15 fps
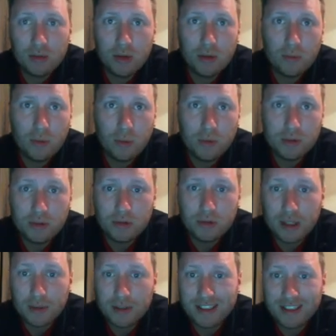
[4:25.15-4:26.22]
What we'll do
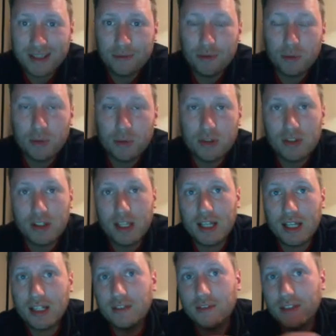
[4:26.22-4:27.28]
now is skip forward to the
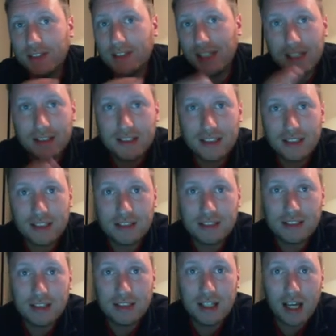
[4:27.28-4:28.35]
end of the second
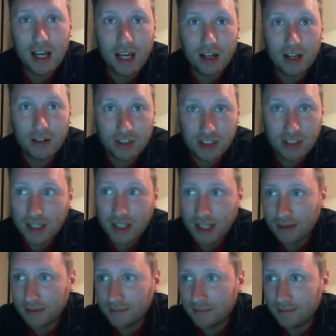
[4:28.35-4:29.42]
season and I'll see you there.